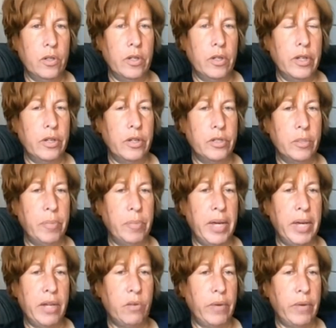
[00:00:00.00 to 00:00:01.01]
Here's the
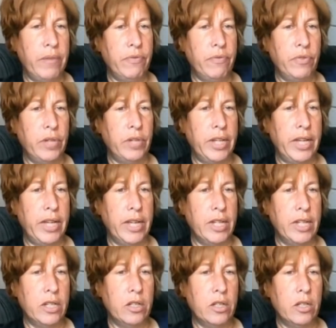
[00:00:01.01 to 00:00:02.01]
pink grapefruit
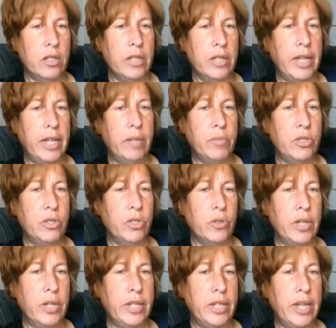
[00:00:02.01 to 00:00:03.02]
again. Late
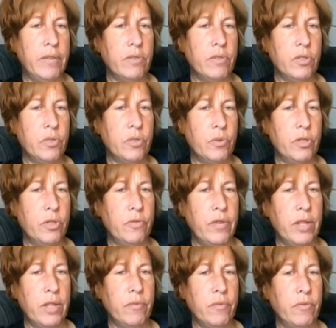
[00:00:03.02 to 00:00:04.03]
maturing navels were developed